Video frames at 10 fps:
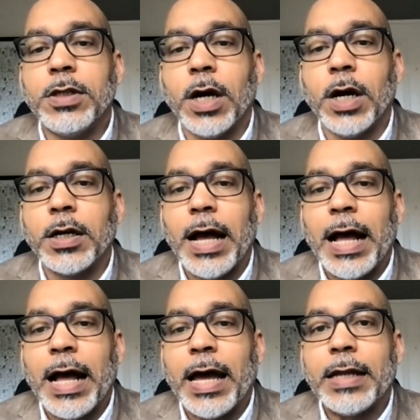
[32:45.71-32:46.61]
Doug
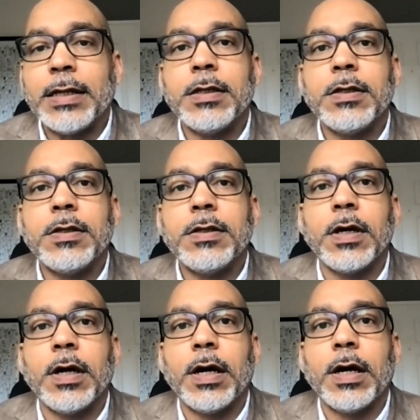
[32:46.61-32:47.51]
and
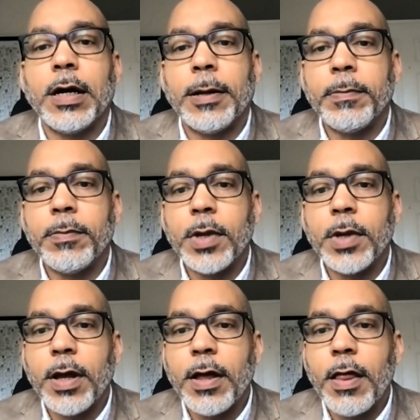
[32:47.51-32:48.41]
I